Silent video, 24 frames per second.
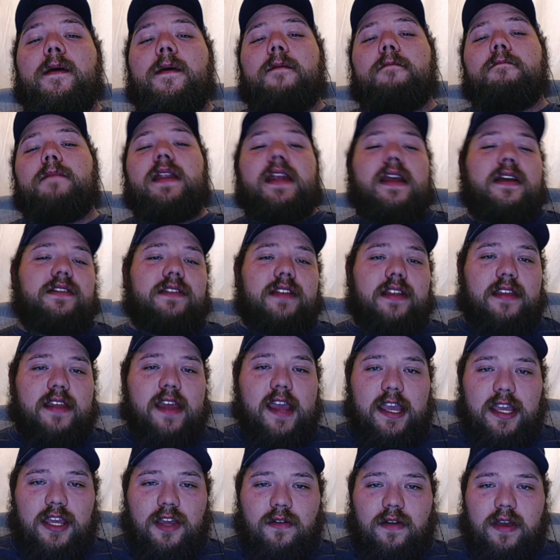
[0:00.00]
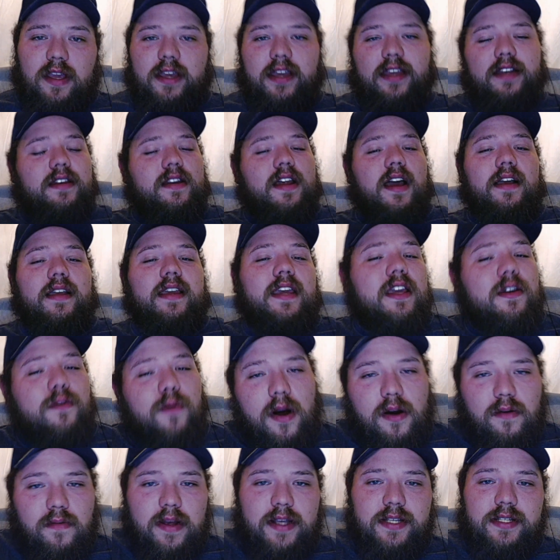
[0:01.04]
But here's the thing, you can conduct
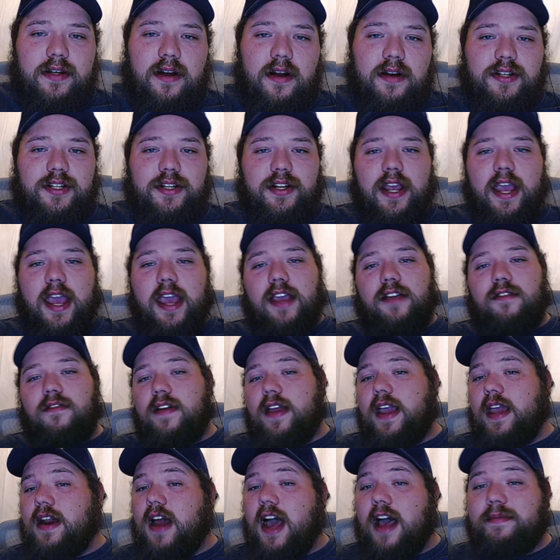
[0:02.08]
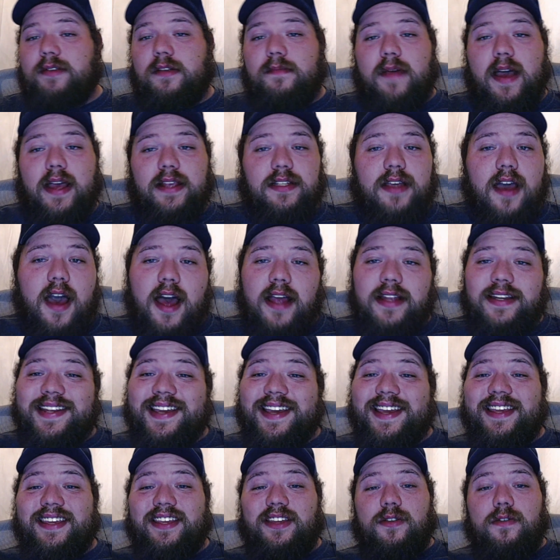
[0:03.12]
keyword research and create optimized
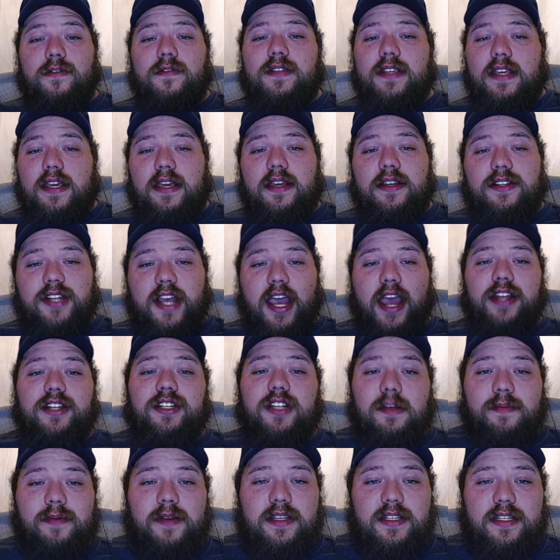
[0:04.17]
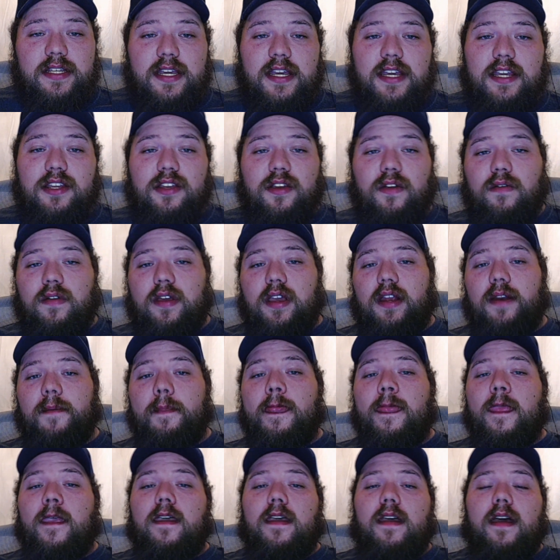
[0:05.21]
content using ChatGPT. You can
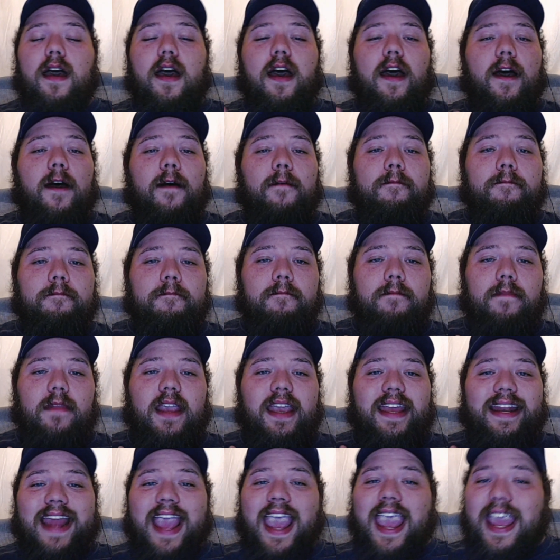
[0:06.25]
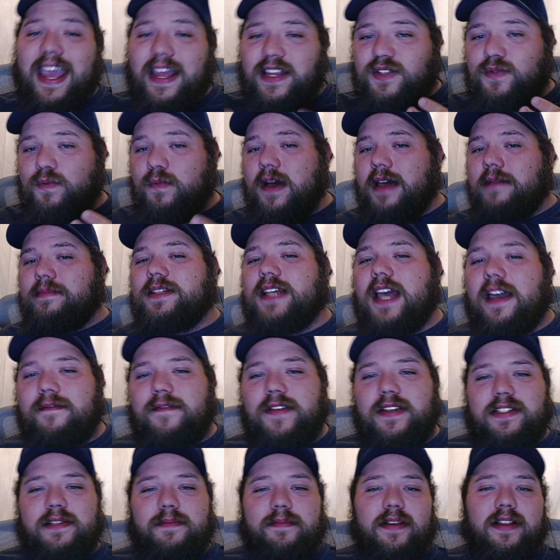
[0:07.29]
enhance website
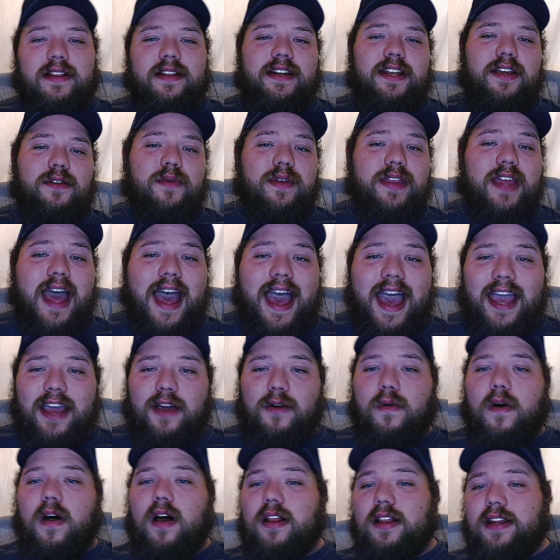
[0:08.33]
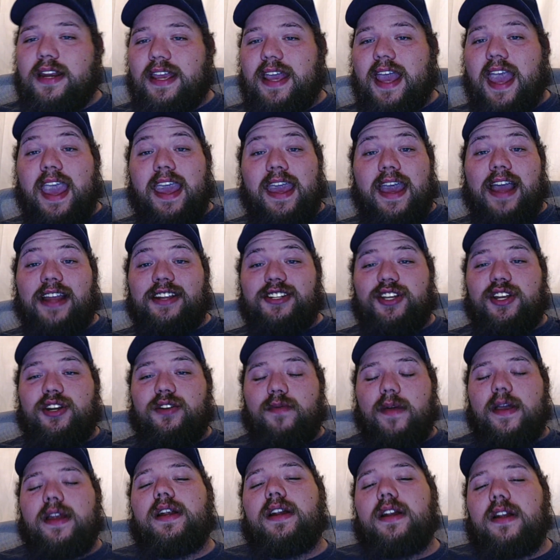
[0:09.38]
visibility with high quality AI
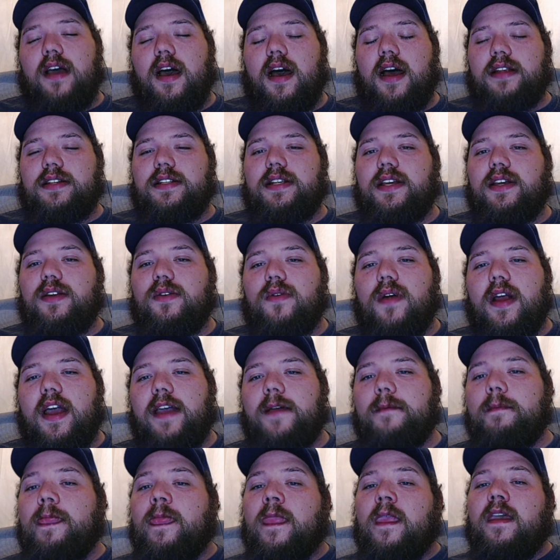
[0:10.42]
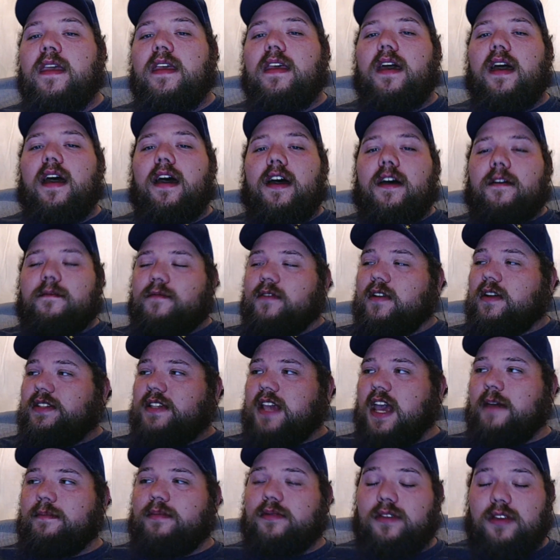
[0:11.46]
generated content, right? For
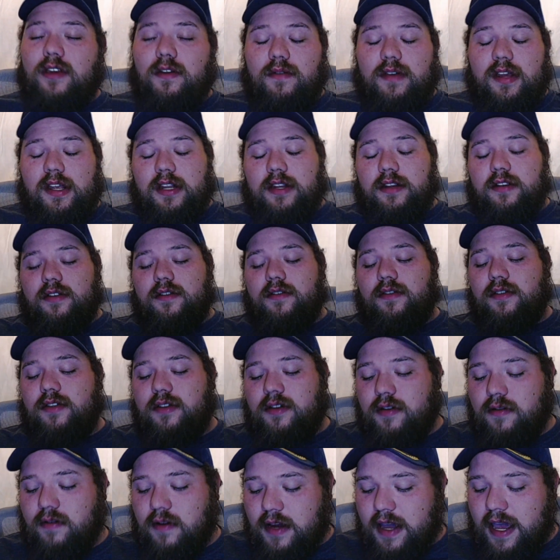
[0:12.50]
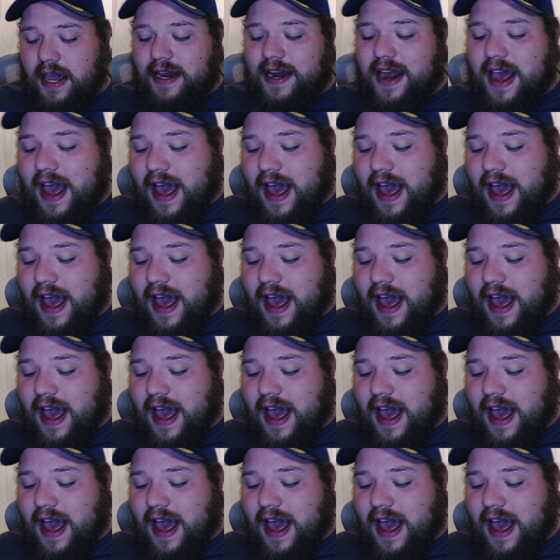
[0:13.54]
example, you can create